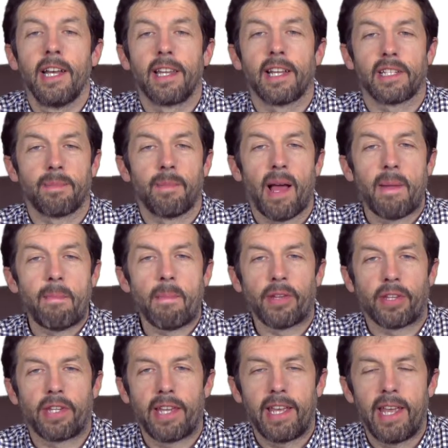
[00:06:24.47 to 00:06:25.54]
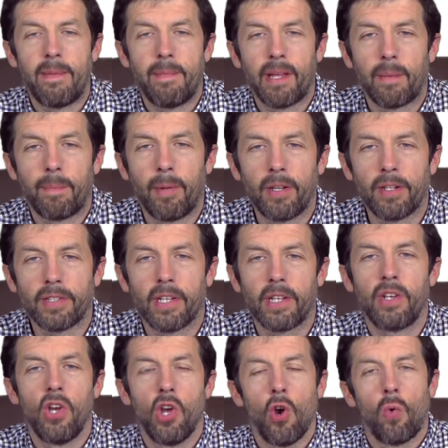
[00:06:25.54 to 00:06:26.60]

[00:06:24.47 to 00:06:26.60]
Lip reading: That's my monthly email bulletin,